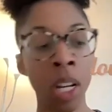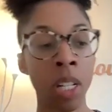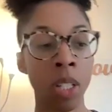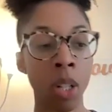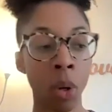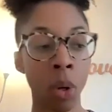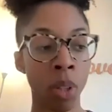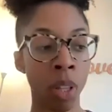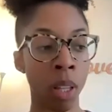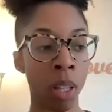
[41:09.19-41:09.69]

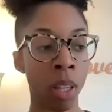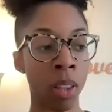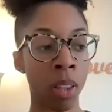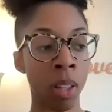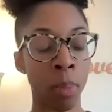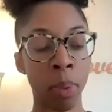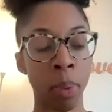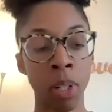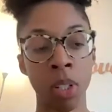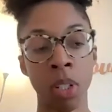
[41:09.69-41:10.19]
So
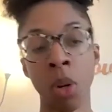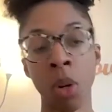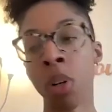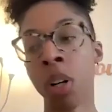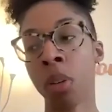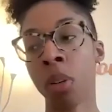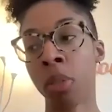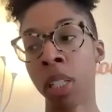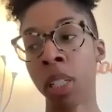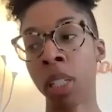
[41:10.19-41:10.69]
the
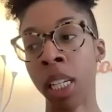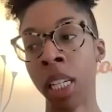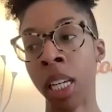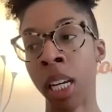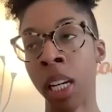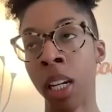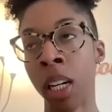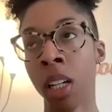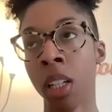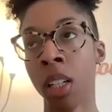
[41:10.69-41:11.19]
persona
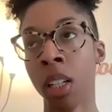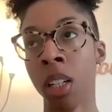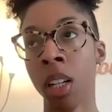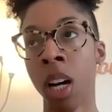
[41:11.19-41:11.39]
really